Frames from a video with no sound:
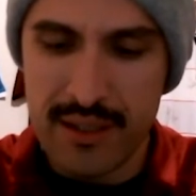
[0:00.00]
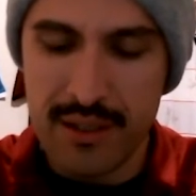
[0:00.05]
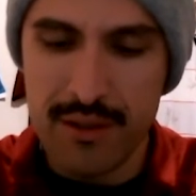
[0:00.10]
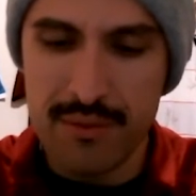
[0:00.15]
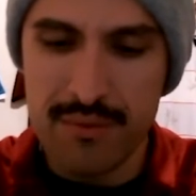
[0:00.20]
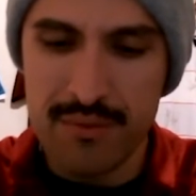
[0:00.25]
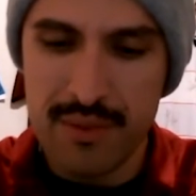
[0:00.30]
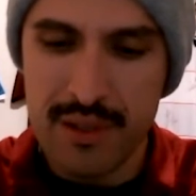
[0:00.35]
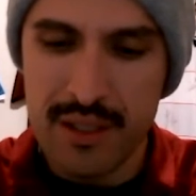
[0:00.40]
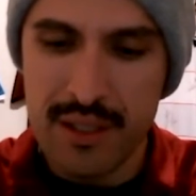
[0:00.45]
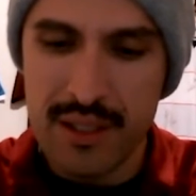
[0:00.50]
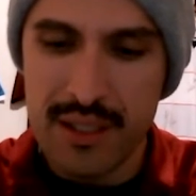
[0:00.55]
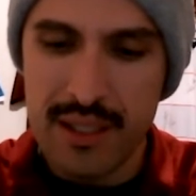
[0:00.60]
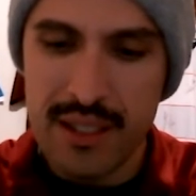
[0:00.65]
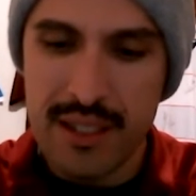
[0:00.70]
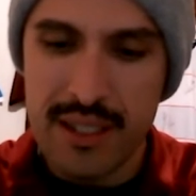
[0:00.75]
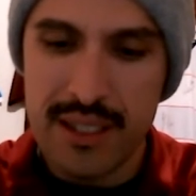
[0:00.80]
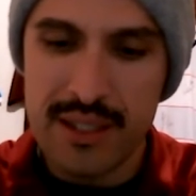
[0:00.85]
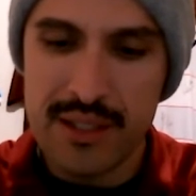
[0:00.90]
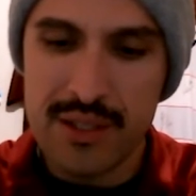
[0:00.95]
Oh,
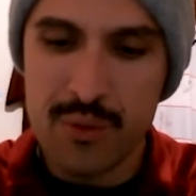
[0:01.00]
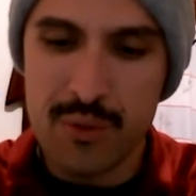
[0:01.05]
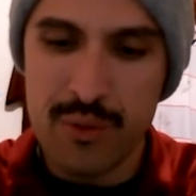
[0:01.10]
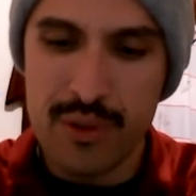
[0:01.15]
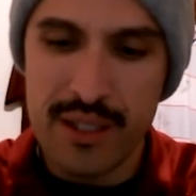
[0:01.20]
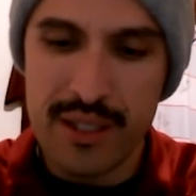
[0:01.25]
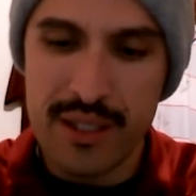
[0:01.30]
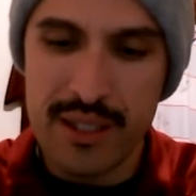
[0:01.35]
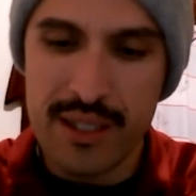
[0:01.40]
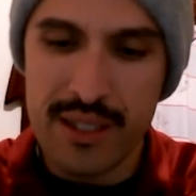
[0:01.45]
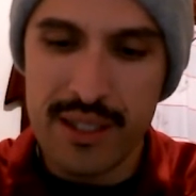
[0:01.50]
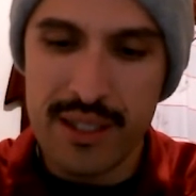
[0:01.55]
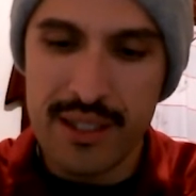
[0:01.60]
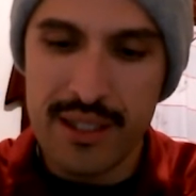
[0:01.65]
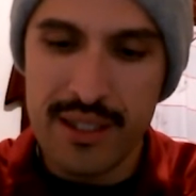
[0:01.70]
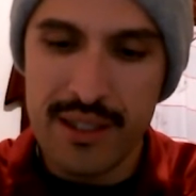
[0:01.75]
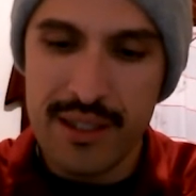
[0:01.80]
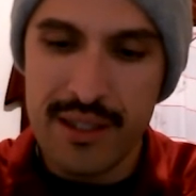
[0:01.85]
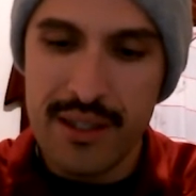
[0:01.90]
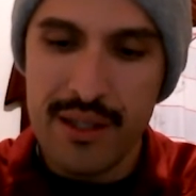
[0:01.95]
it's one of
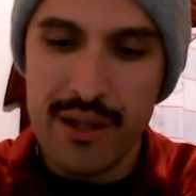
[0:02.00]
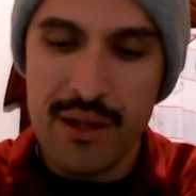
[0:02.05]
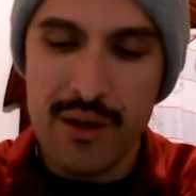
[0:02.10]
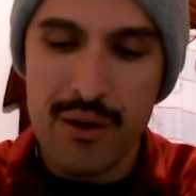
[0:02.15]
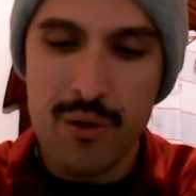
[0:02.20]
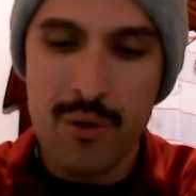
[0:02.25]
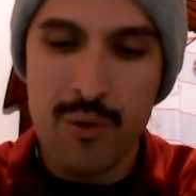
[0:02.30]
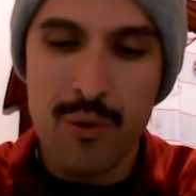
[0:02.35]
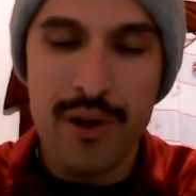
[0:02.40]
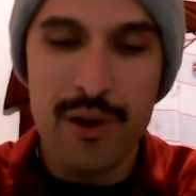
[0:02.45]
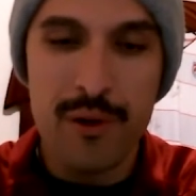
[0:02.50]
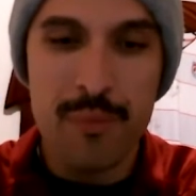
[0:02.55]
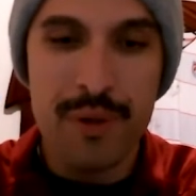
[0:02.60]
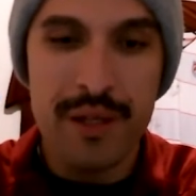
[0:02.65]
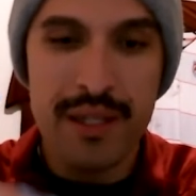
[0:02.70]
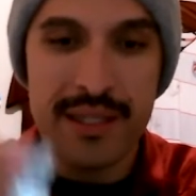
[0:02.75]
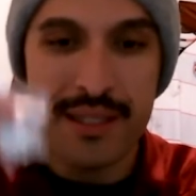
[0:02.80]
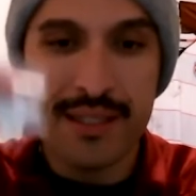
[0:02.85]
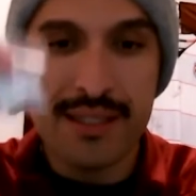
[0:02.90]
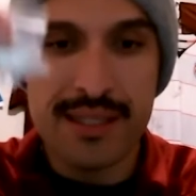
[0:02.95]
the Quill
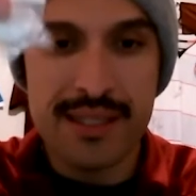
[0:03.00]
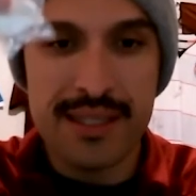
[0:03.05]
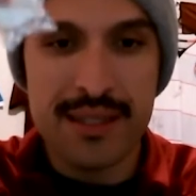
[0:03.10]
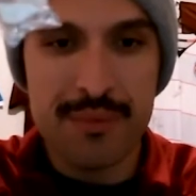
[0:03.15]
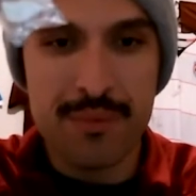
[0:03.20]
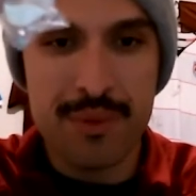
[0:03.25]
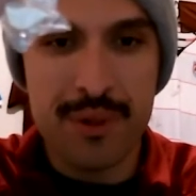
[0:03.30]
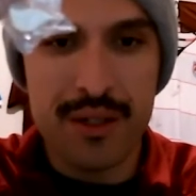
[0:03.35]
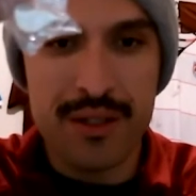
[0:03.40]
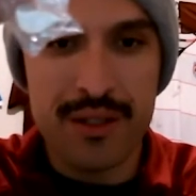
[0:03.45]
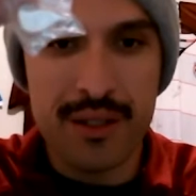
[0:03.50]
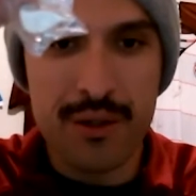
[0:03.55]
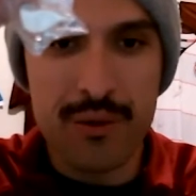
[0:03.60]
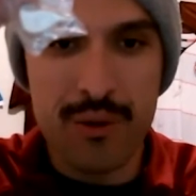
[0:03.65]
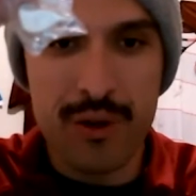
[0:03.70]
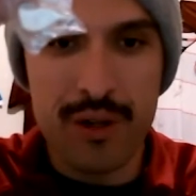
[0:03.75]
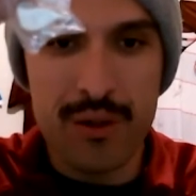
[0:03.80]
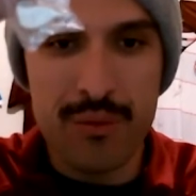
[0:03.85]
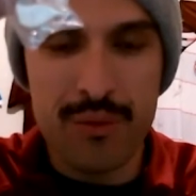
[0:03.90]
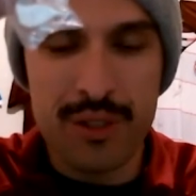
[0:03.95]
pins, part of the
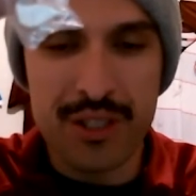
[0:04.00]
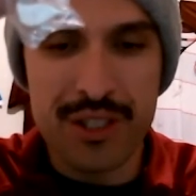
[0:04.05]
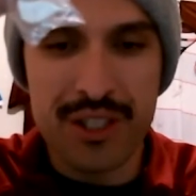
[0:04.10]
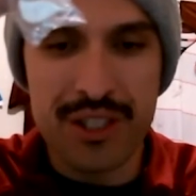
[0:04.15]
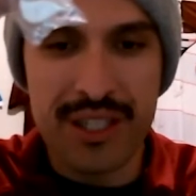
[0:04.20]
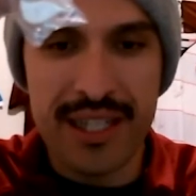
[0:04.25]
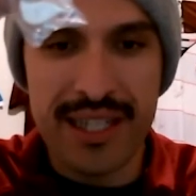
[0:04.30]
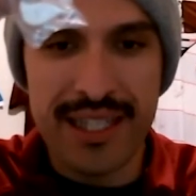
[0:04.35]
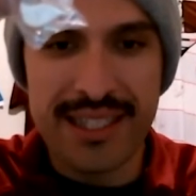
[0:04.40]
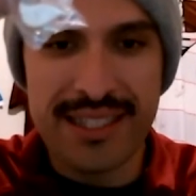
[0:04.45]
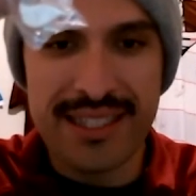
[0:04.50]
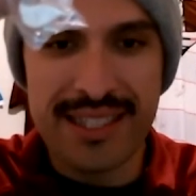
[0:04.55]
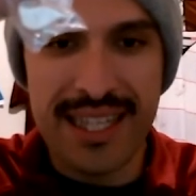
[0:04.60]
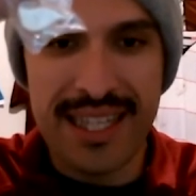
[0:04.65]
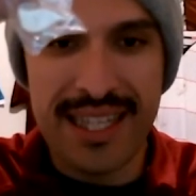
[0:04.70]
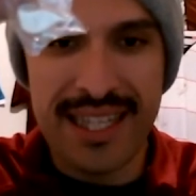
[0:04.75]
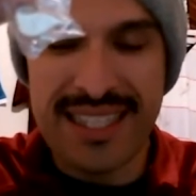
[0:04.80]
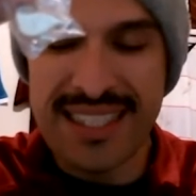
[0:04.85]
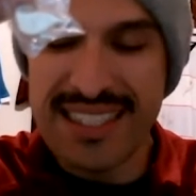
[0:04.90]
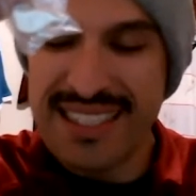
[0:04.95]
Quill merchandise
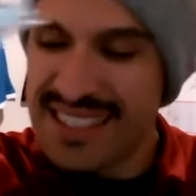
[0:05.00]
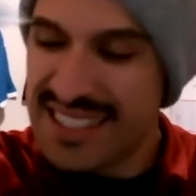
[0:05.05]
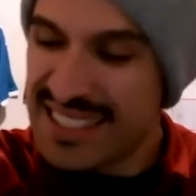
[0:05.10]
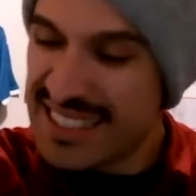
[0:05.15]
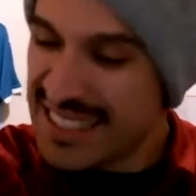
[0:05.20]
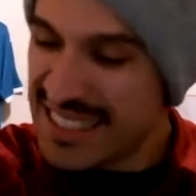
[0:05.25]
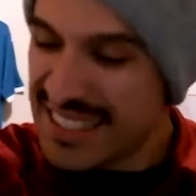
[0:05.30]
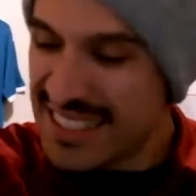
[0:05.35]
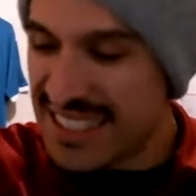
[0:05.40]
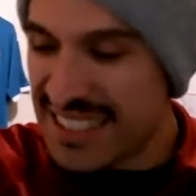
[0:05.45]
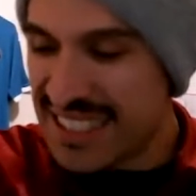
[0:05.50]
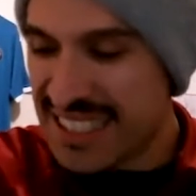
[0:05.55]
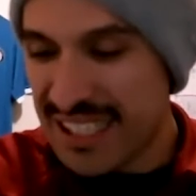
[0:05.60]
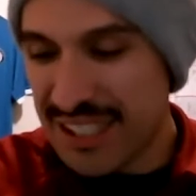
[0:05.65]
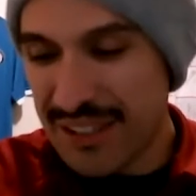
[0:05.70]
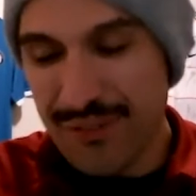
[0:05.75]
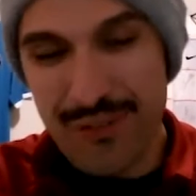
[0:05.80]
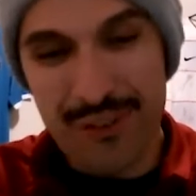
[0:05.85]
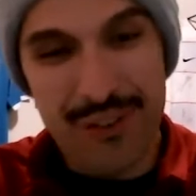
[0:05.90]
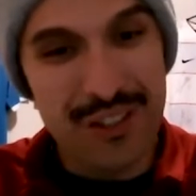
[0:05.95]
that
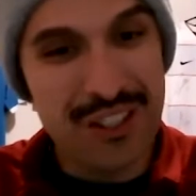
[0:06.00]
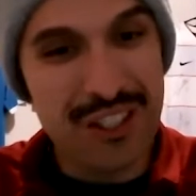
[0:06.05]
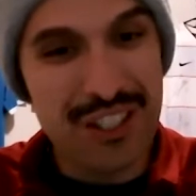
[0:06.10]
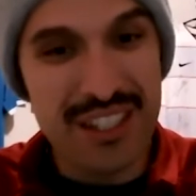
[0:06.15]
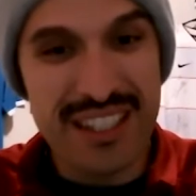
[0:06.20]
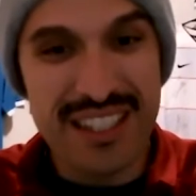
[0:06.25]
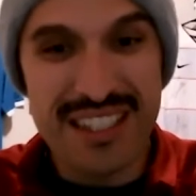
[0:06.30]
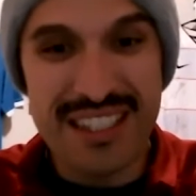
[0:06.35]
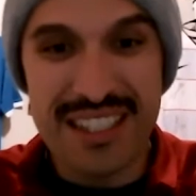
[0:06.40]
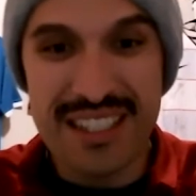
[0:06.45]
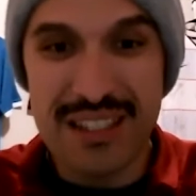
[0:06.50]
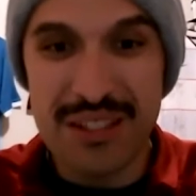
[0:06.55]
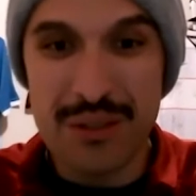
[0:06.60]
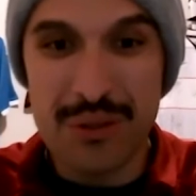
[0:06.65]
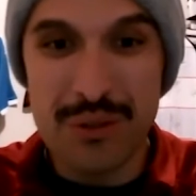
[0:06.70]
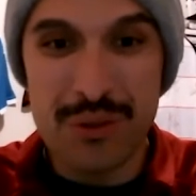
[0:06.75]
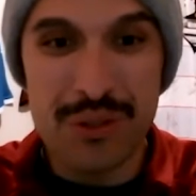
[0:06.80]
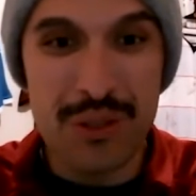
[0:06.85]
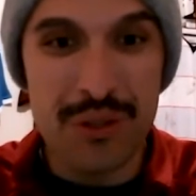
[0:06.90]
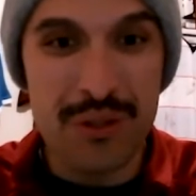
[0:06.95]
unfortunately didn't
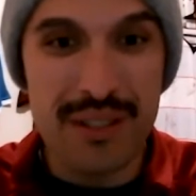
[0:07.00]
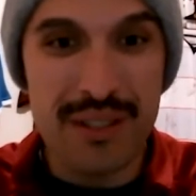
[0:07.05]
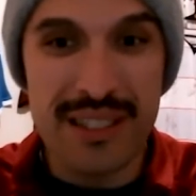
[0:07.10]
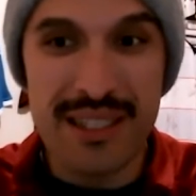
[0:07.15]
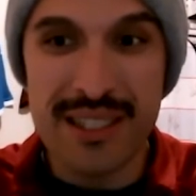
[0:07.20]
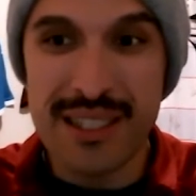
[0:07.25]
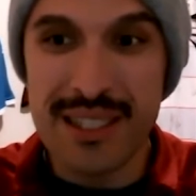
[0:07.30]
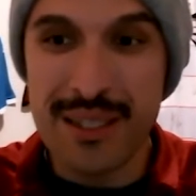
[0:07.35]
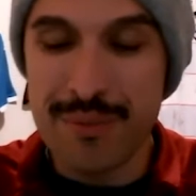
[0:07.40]
do so good.